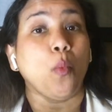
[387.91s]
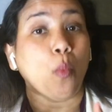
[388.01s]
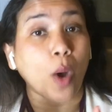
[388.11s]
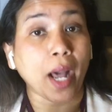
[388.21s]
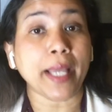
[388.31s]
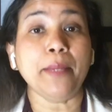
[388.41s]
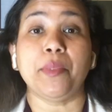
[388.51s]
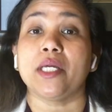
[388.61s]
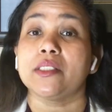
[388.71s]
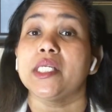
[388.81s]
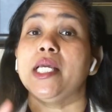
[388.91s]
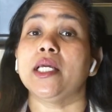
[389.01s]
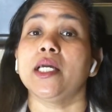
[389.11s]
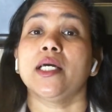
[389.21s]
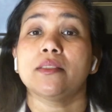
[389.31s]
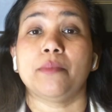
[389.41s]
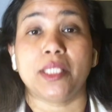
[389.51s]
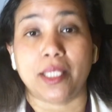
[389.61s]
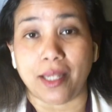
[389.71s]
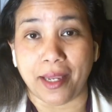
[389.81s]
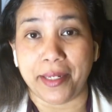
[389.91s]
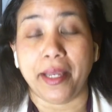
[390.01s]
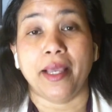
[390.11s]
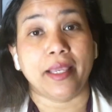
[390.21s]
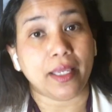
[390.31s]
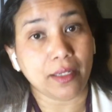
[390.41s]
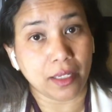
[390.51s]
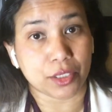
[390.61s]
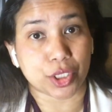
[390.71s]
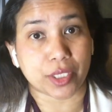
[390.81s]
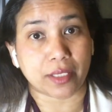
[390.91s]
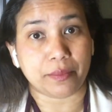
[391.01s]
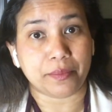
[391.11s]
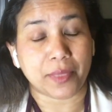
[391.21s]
Why? Because he cut him in the line in lunchtime.